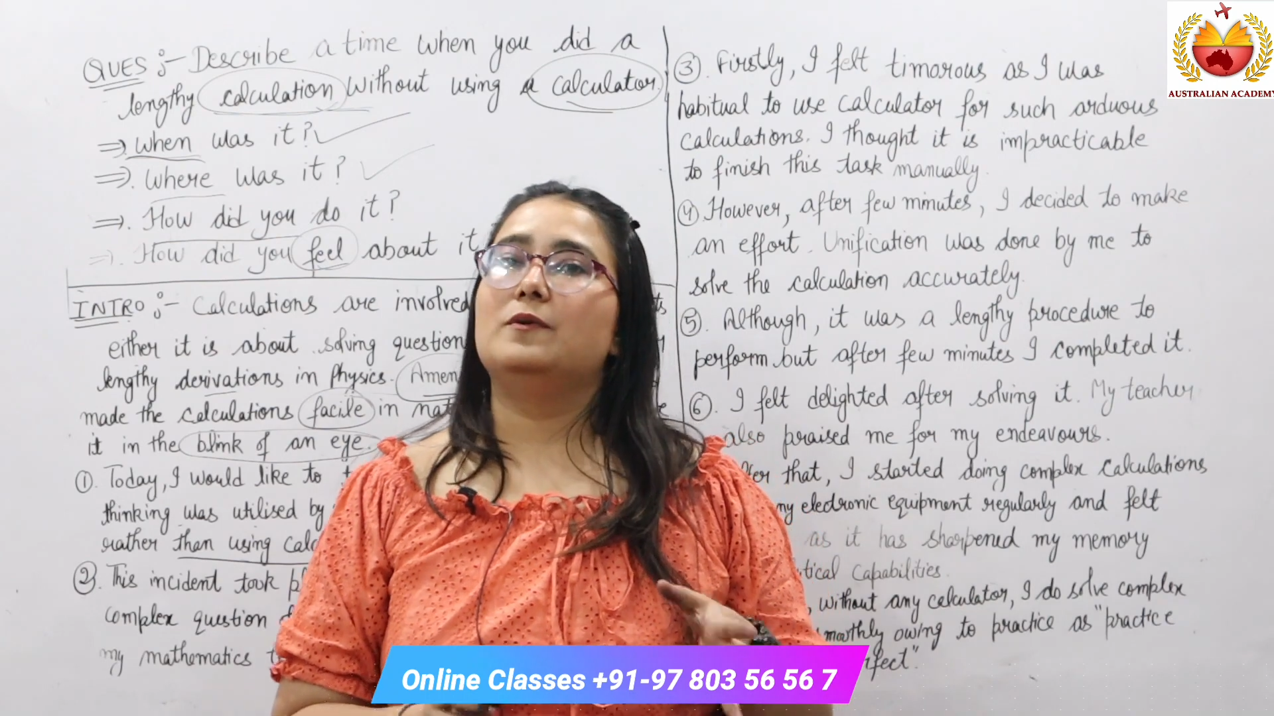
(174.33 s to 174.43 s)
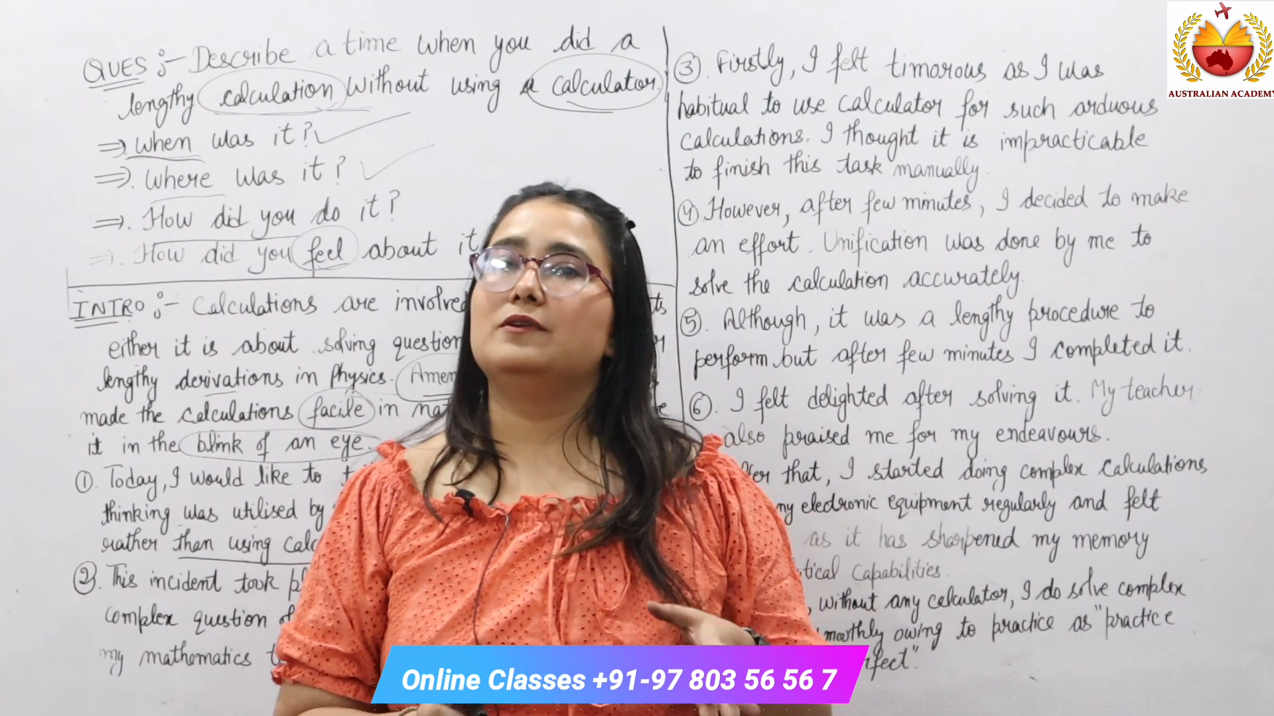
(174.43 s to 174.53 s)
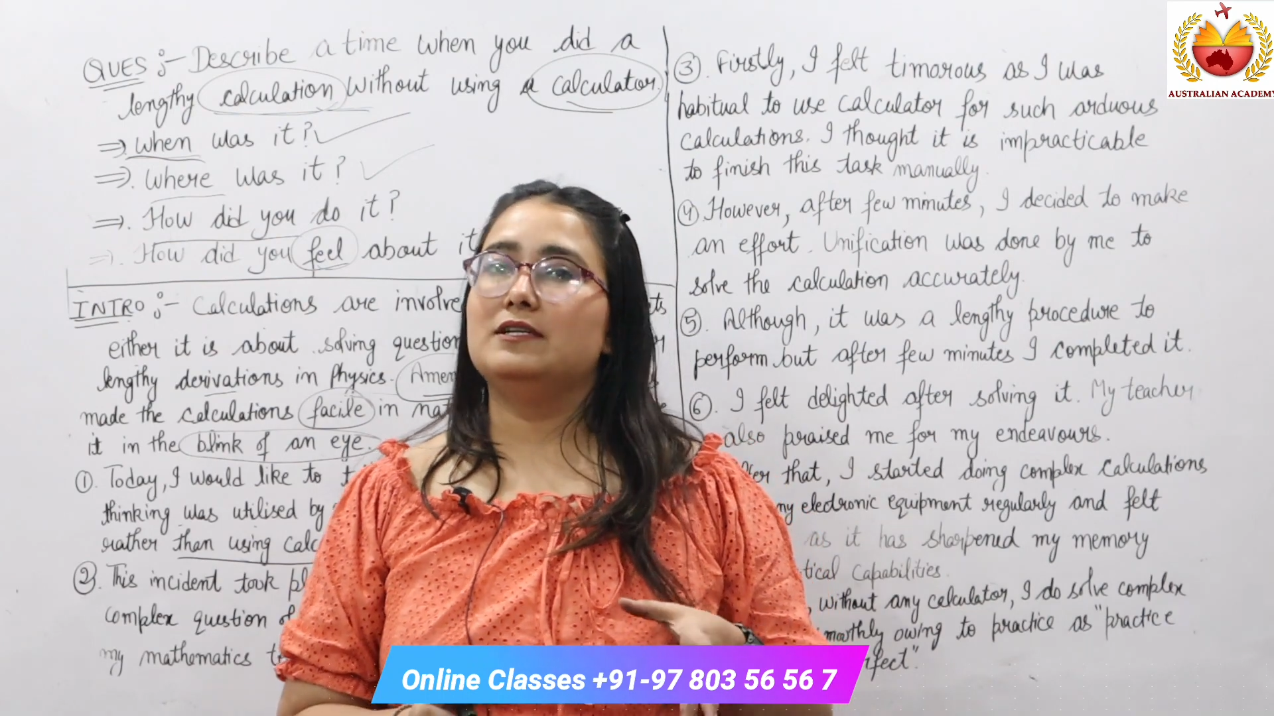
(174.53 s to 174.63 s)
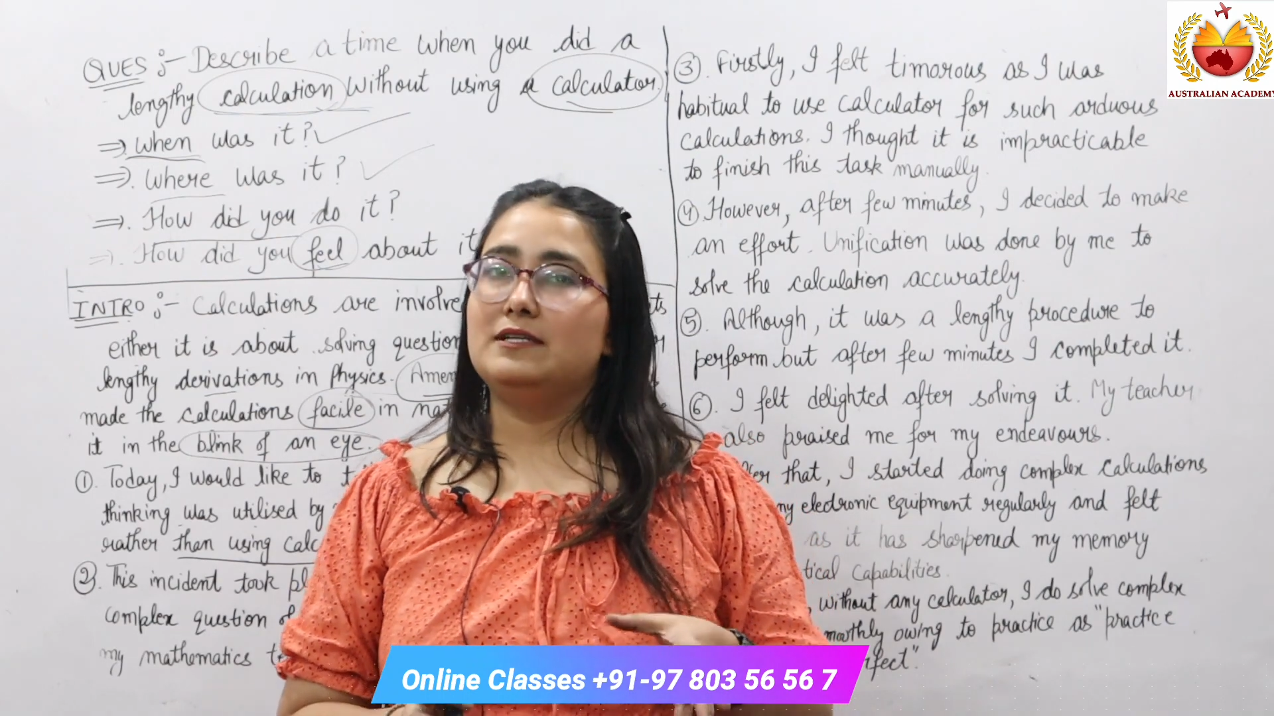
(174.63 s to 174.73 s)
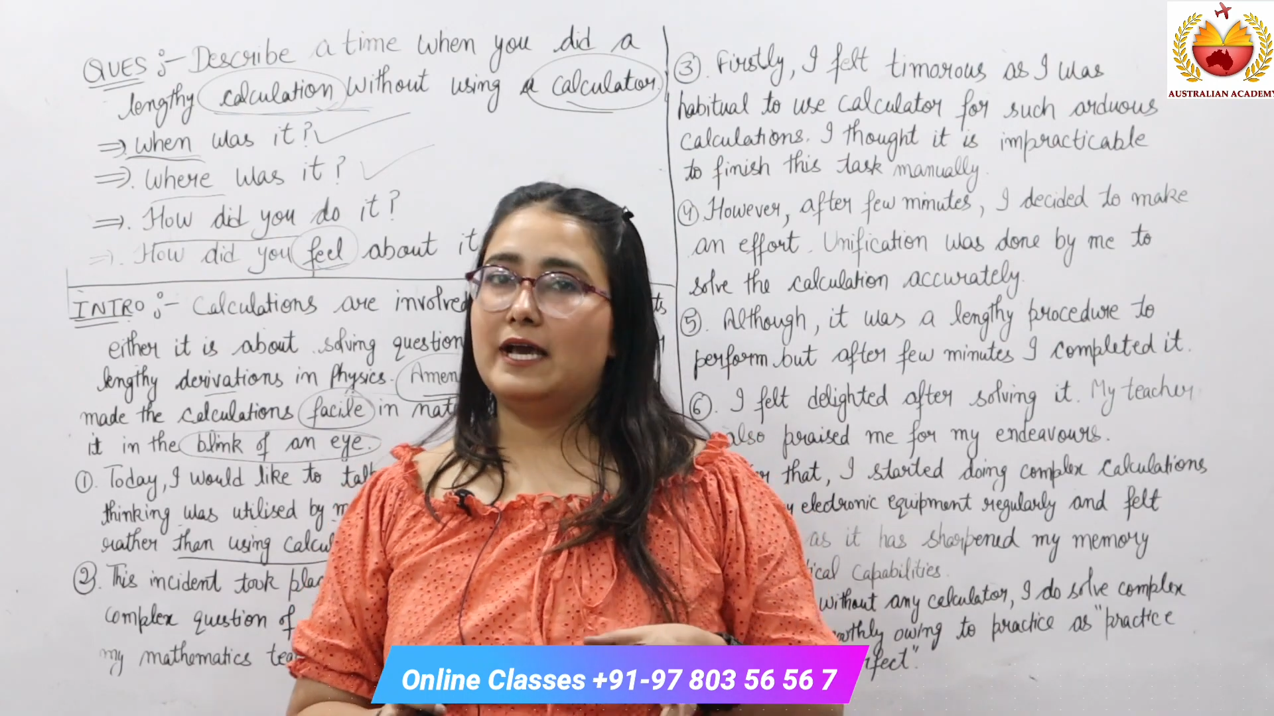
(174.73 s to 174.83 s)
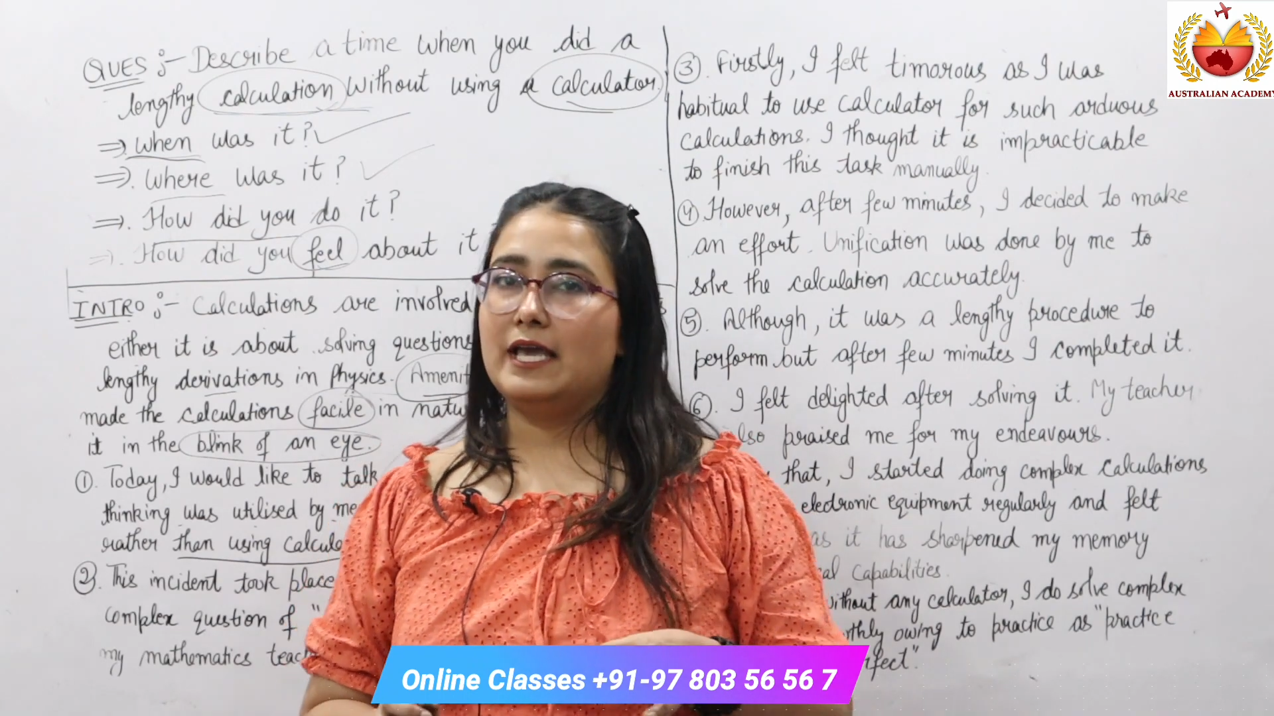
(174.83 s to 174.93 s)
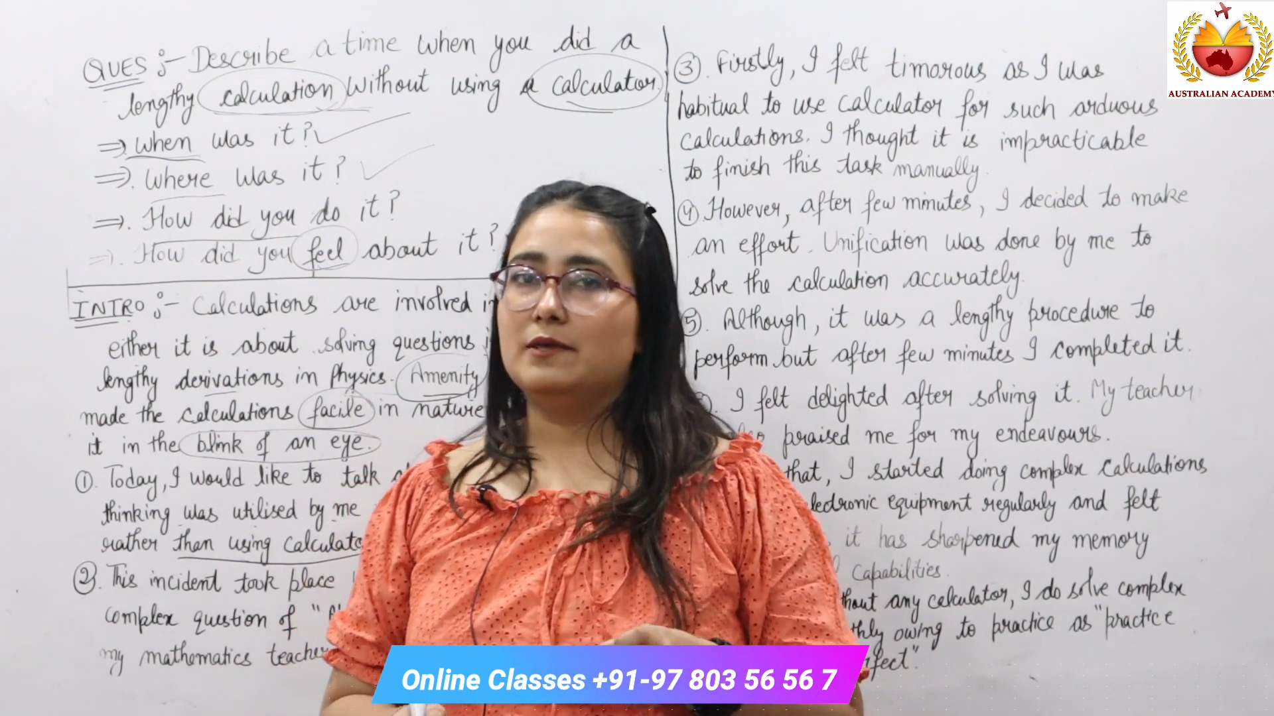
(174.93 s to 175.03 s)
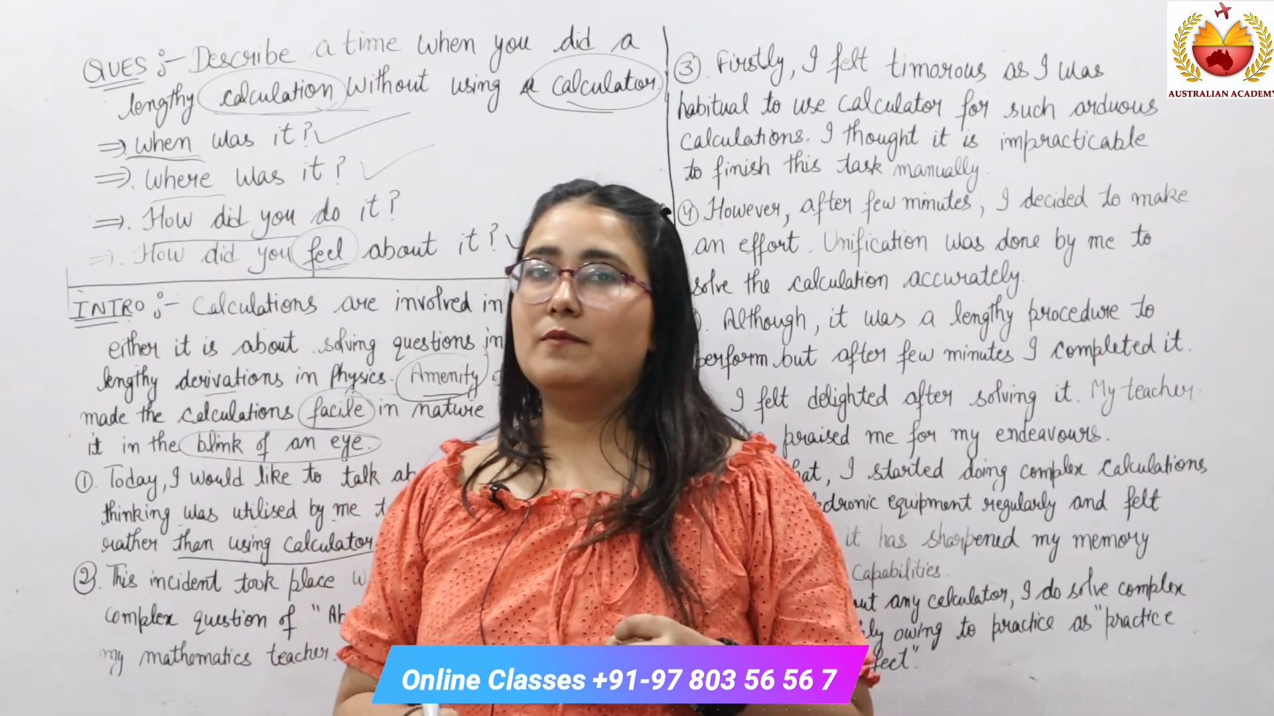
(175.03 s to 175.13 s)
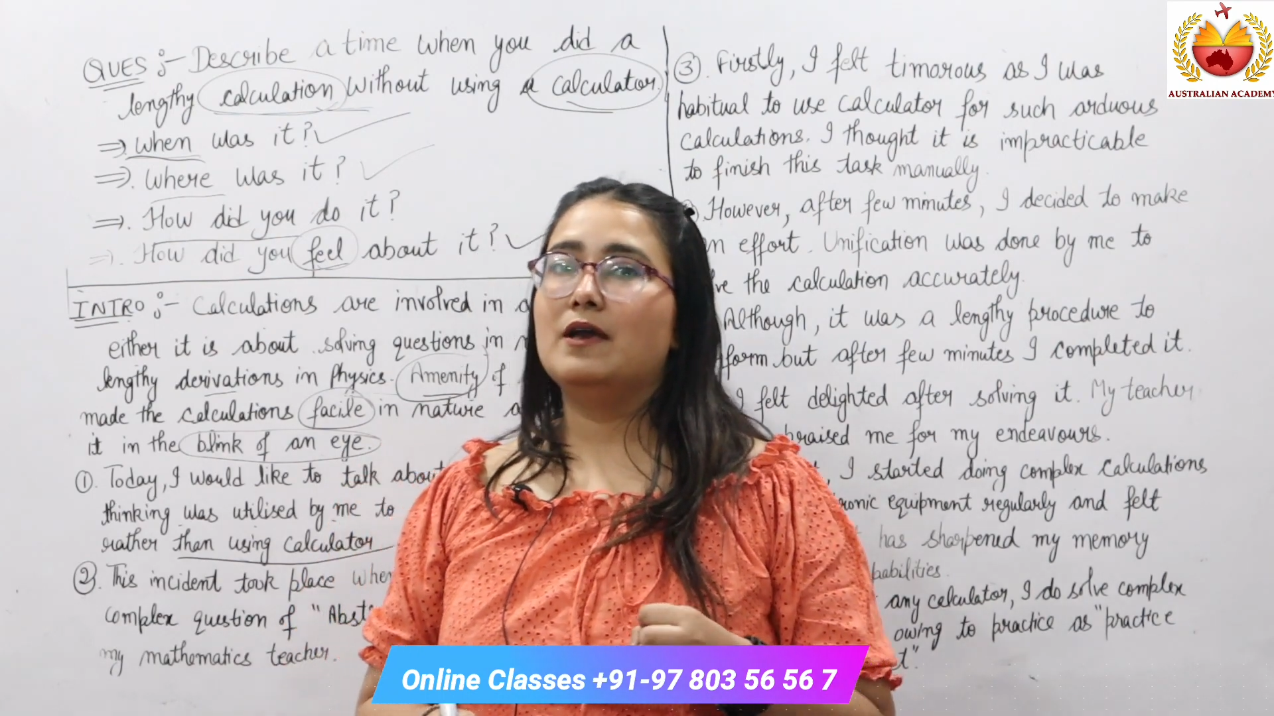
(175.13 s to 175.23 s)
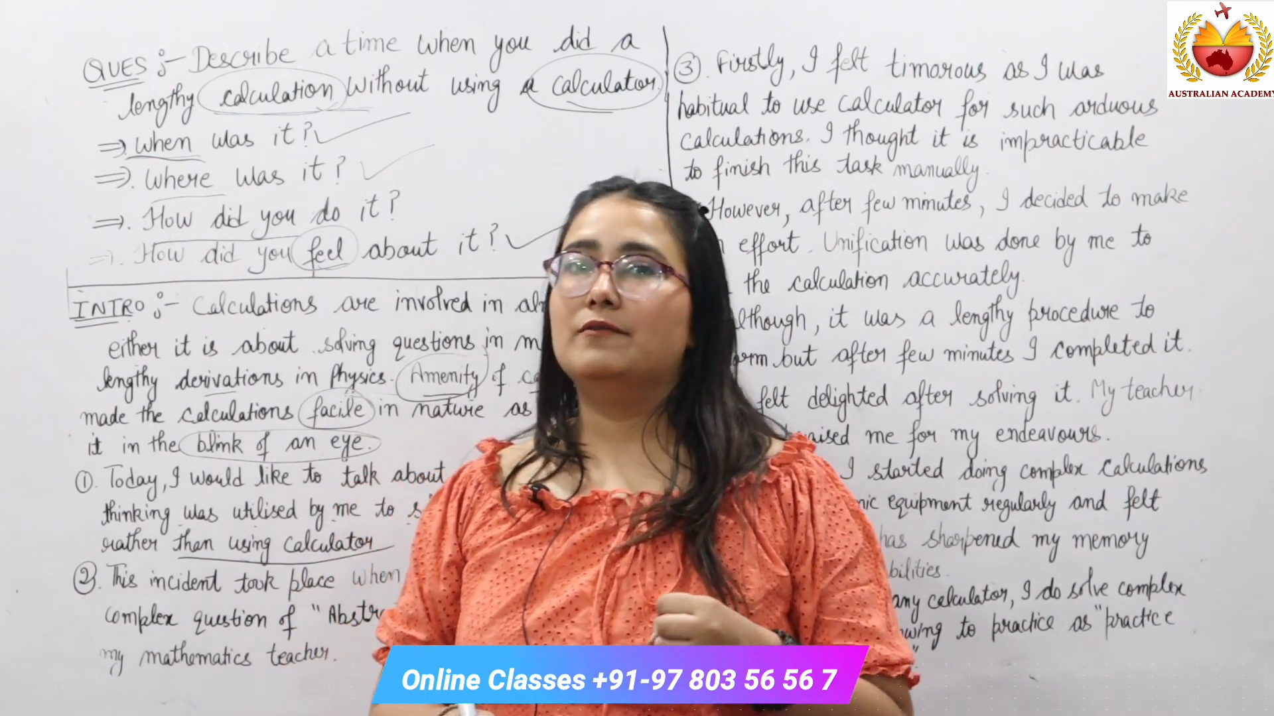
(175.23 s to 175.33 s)
about a
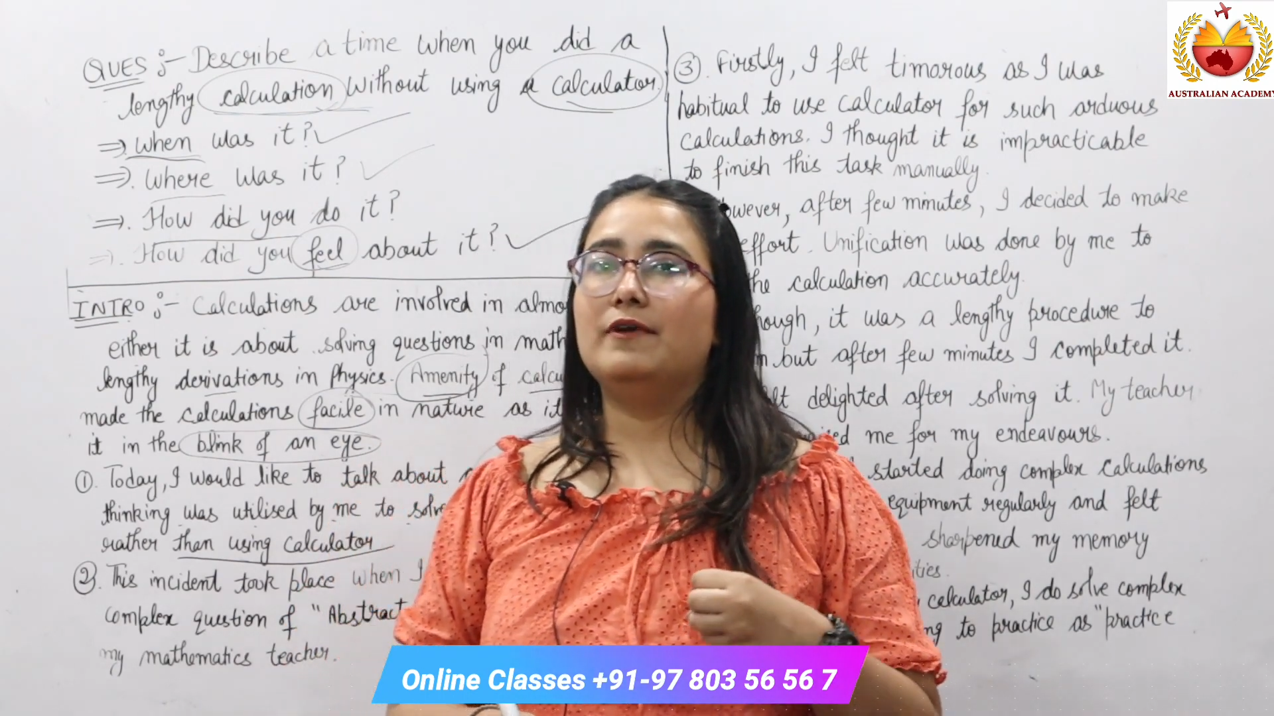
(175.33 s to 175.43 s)
time